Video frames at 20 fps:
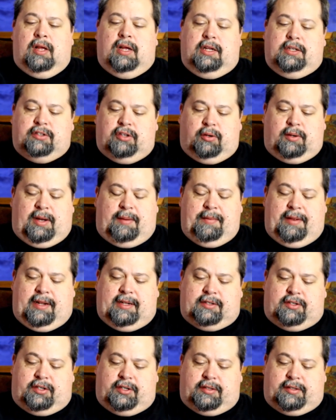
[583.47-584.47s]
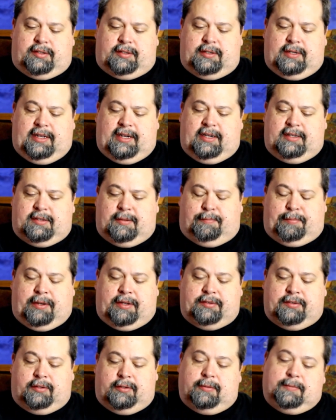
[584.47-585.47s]
So, I mean, it's just, it is a
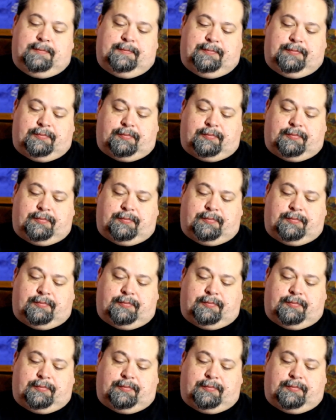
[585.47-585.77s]
puzzle,